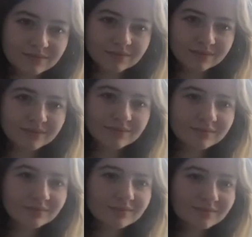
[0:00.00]

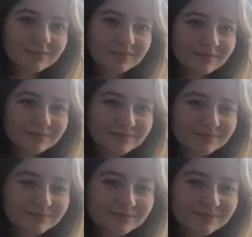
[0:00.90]

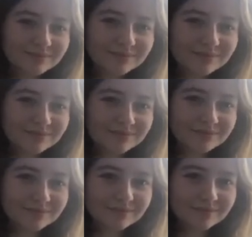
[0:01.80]

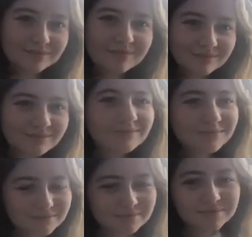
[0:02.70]

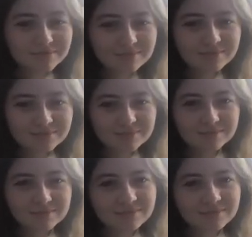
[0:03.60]

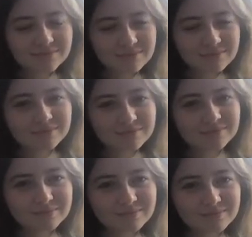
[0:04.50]

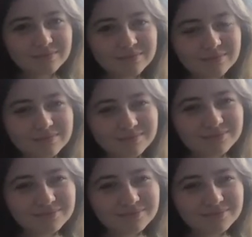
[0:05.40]
[no speech]